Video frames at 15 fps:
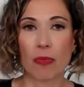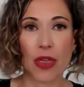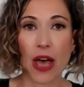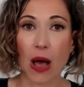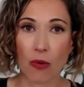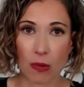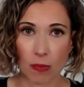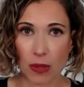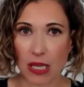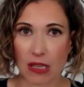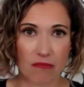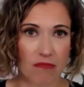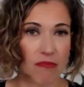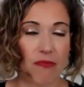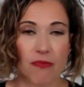that would
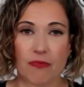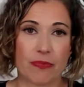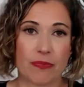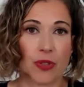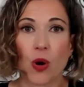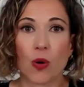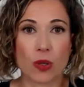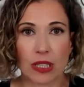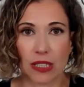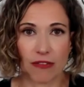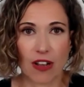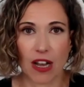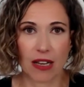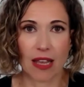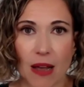be totally fine.